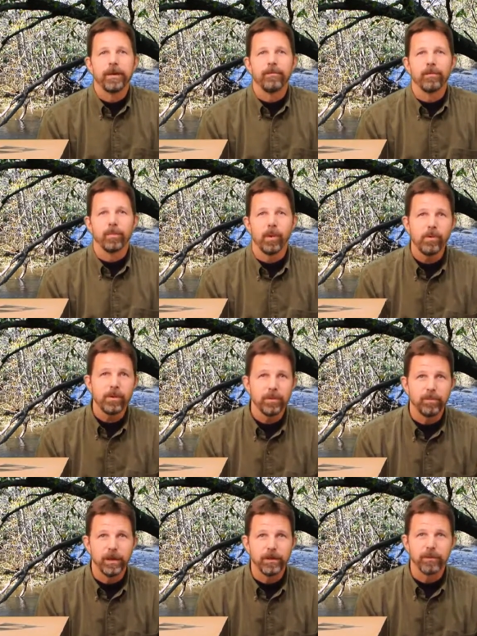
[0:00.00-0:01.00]
you have a
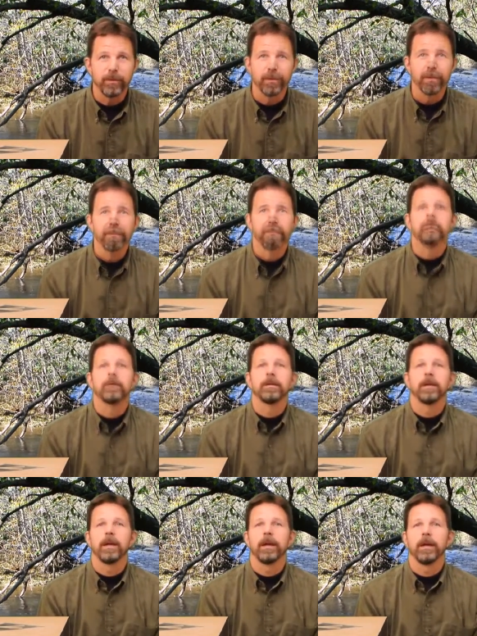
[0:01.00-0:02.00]
broken blister
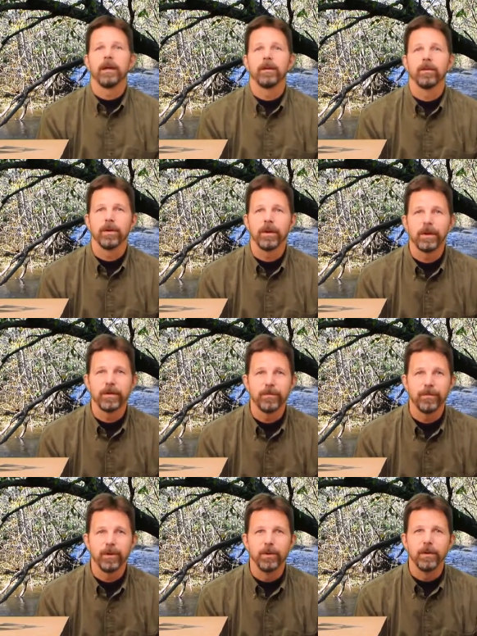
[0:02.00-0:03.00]
and they're leaking
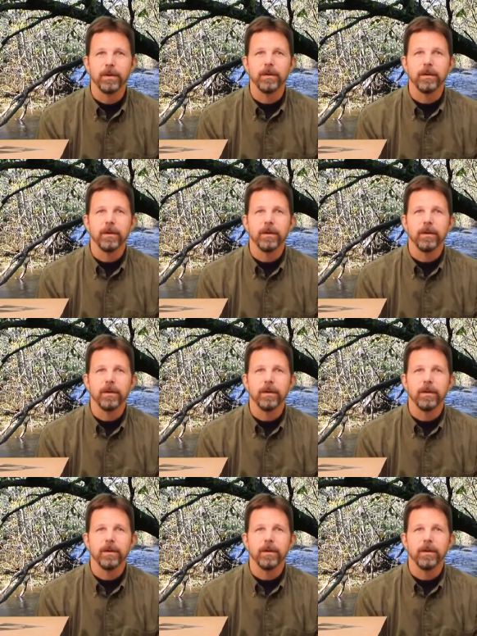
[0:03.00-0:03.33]
fluid,